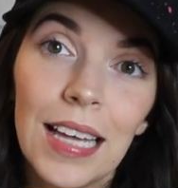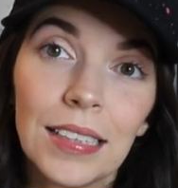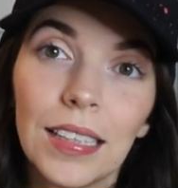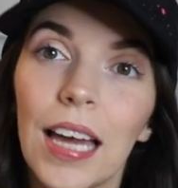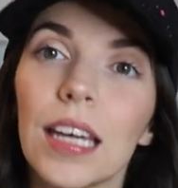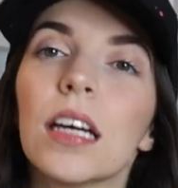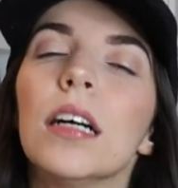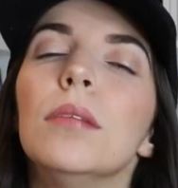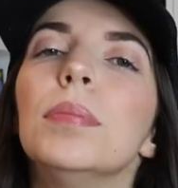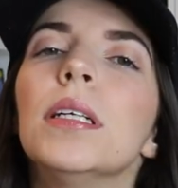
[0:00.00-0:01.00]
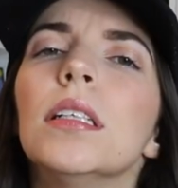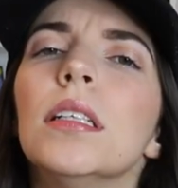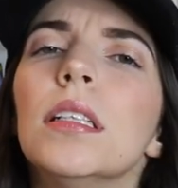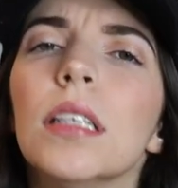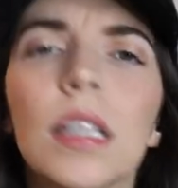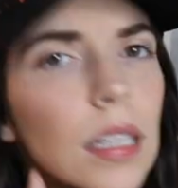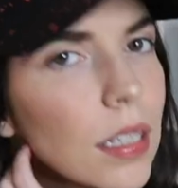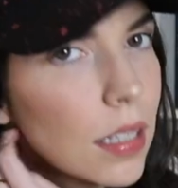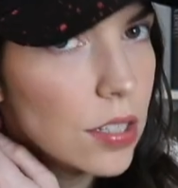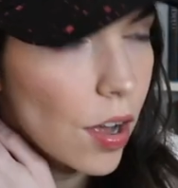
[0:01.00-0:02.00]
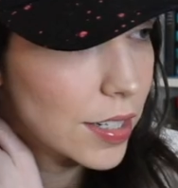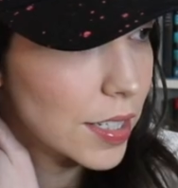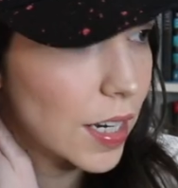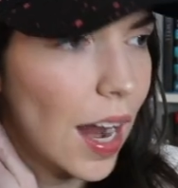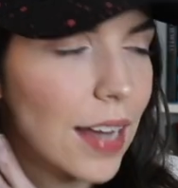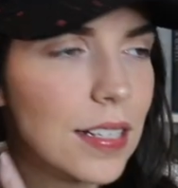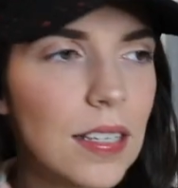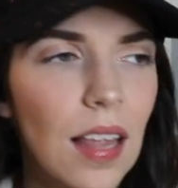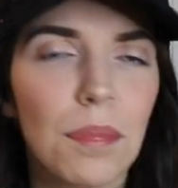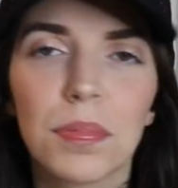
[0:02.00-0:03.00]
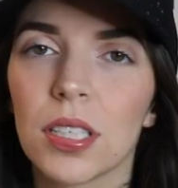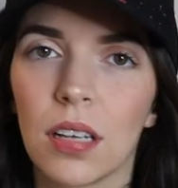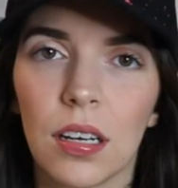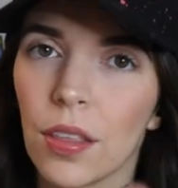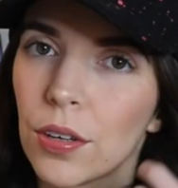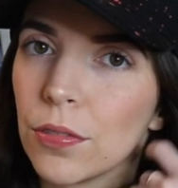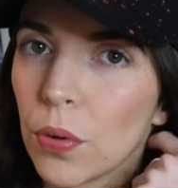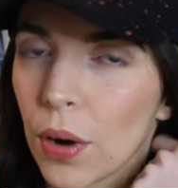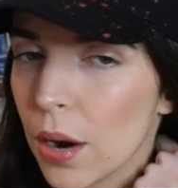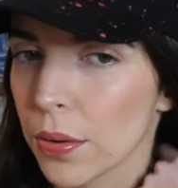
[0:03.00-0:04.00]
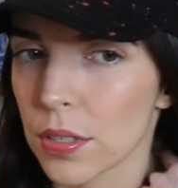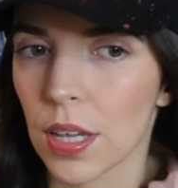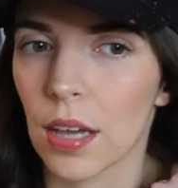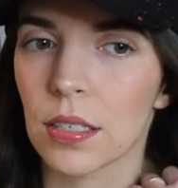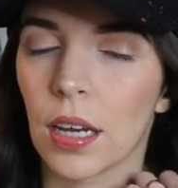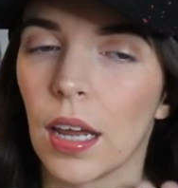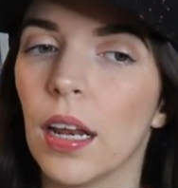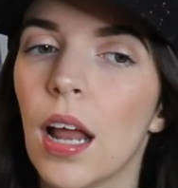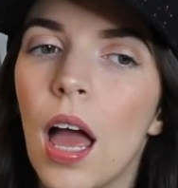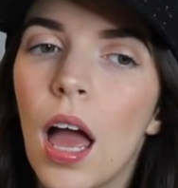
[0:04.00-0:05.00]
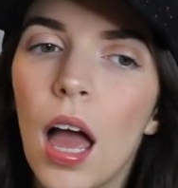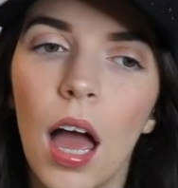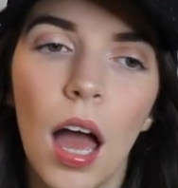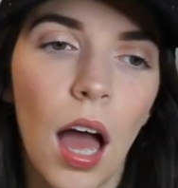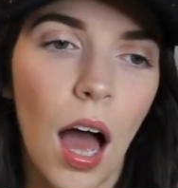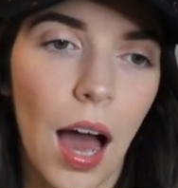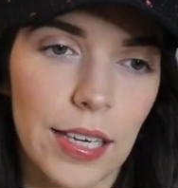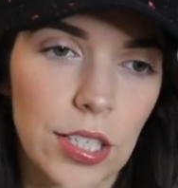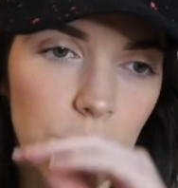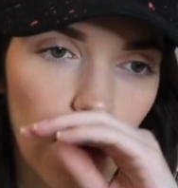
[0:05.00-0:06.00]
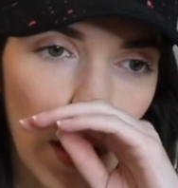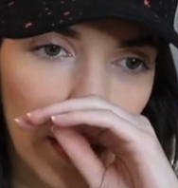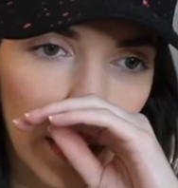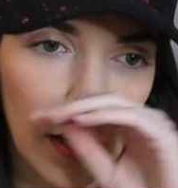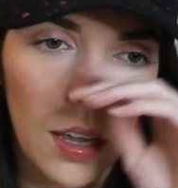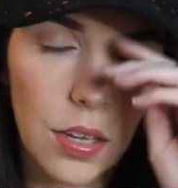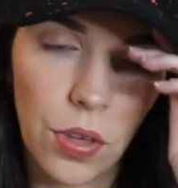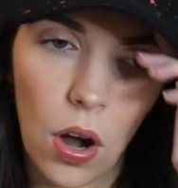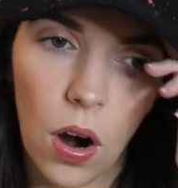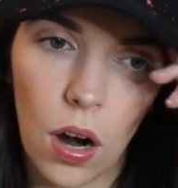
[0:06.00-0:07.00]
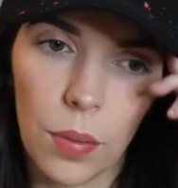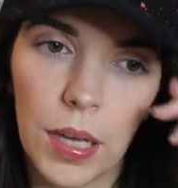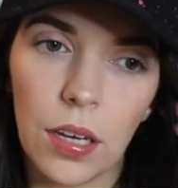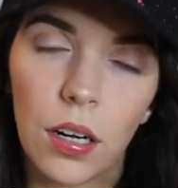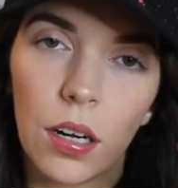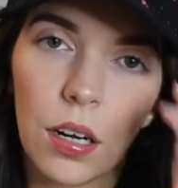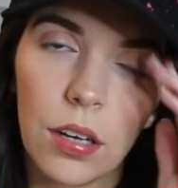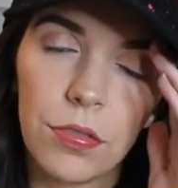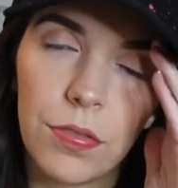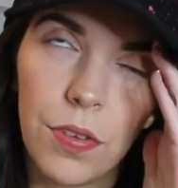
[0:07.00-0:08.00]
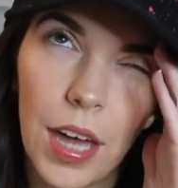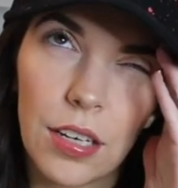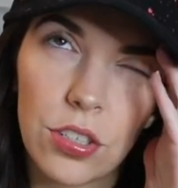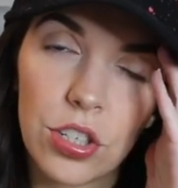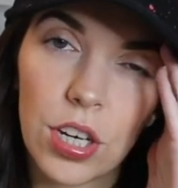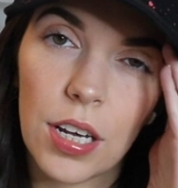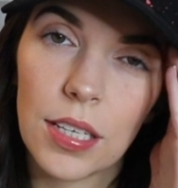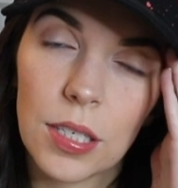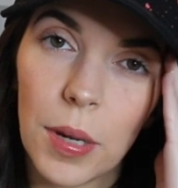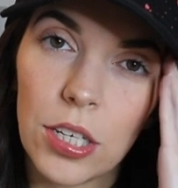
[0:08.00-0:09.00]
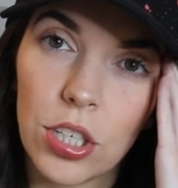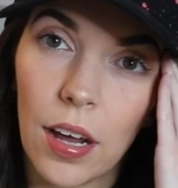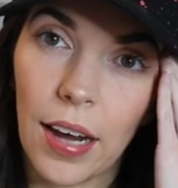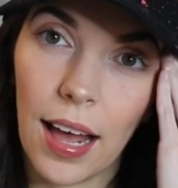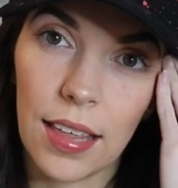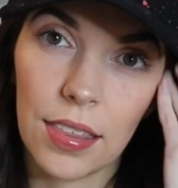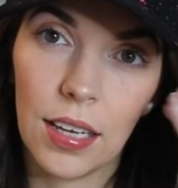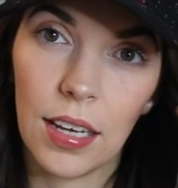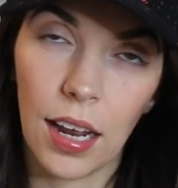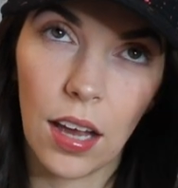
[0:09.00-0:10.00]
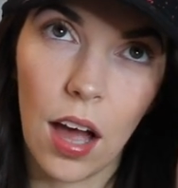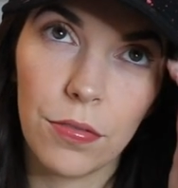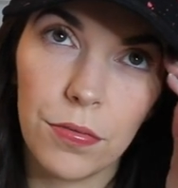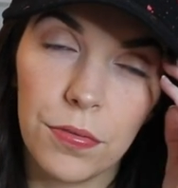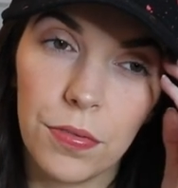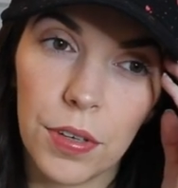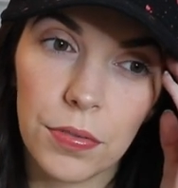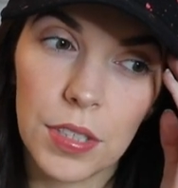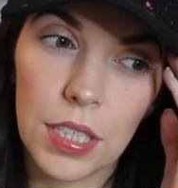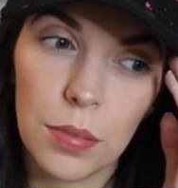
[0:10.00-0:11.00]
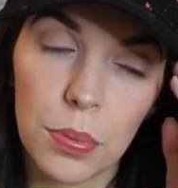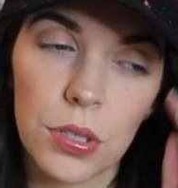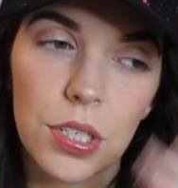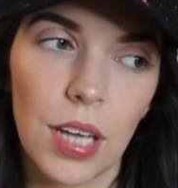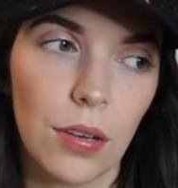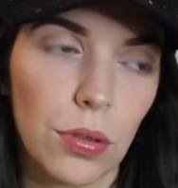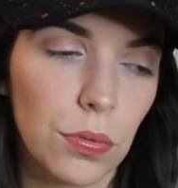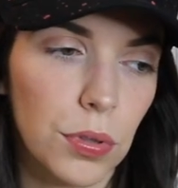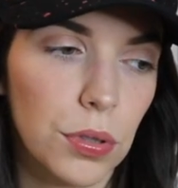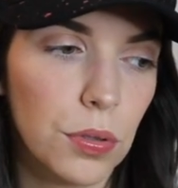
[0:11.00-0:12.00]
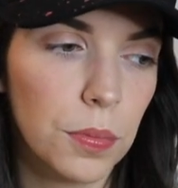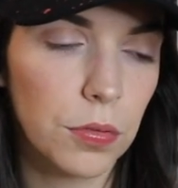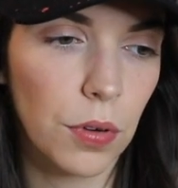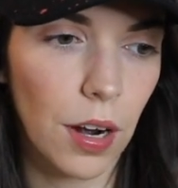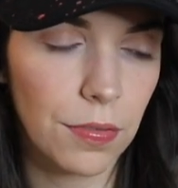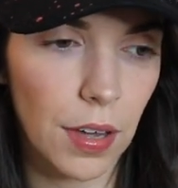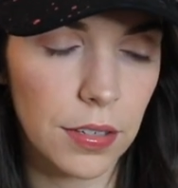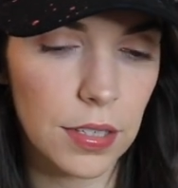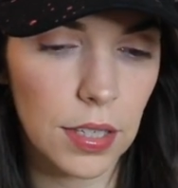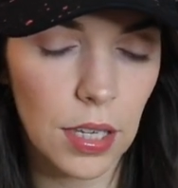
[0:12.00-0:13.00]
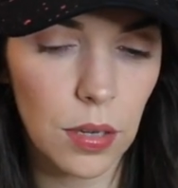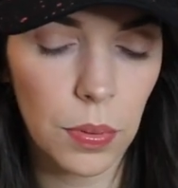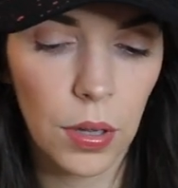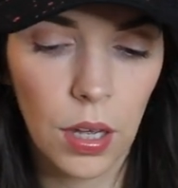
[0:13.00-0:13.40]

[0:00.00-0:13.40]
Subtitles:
like completely exhausted. I slept another 4 hours last night. I started The Harbinger of Vengeance by John Athen. I got 50% through before I fell asleep.